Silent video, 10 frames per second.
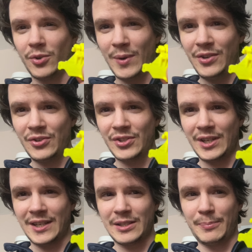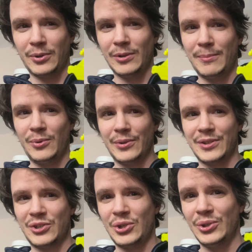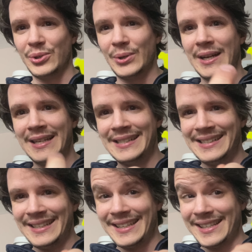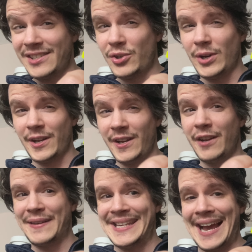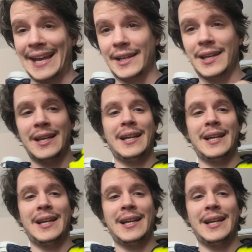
So when you start to pull more than two, it's actually quite, kind of a yank